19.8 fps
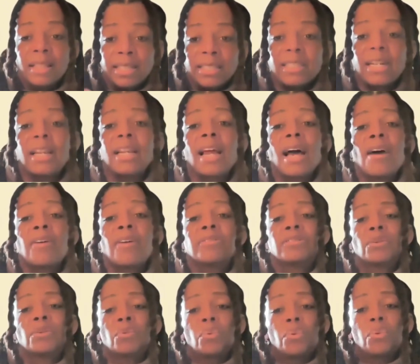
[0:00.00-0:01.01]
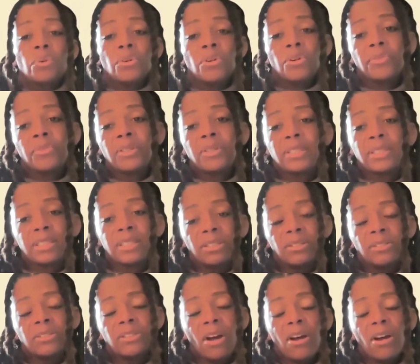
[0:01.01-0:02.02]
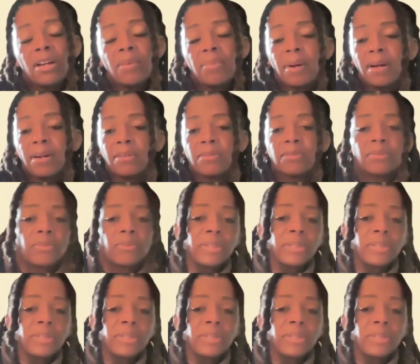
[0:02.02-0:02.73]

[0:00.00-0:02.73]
It allows the world for us to still talk about.